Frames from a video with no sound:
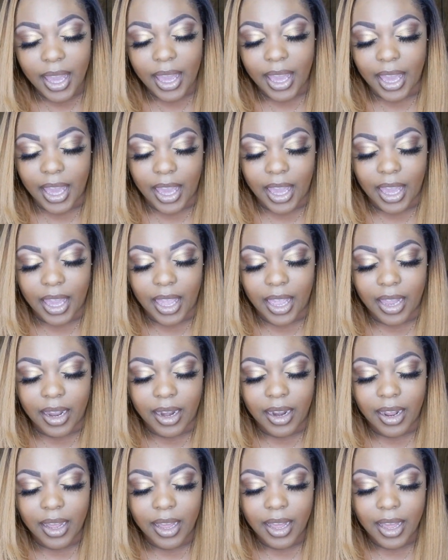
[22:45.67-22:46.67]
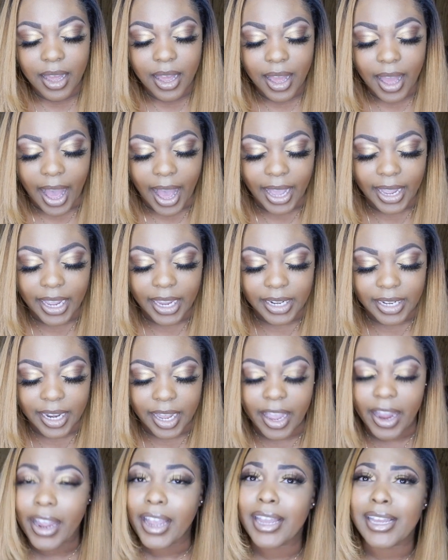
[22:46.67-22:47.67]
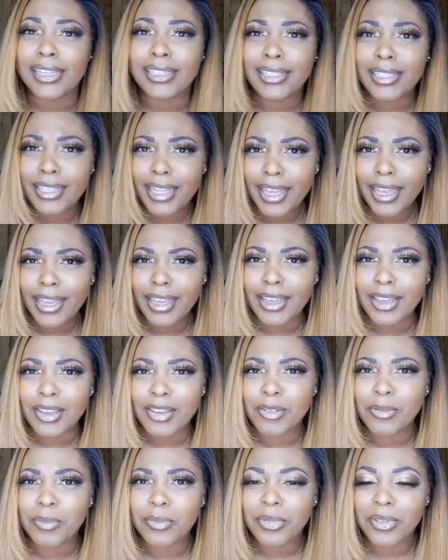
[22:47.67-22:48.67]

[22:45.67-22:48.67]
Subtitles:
And I get there and he's asleep.